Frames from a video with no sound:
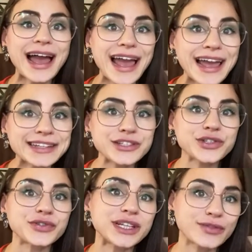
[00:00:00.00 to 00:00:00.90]
and
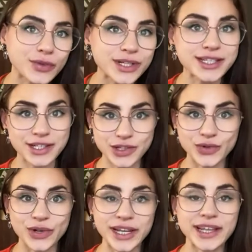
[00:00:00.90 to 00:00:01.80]
to reinforce the
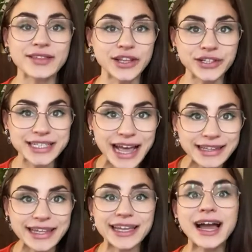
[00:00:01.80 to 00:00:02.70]
story that you're
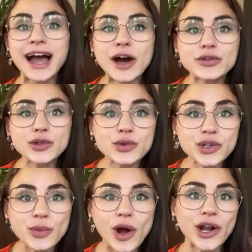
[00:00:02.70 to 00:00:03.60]
telling of who
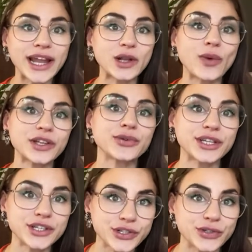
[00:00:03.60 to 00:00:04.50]
you are and what you
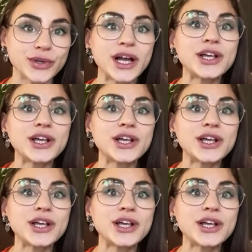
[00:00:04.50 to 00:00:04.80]
can do.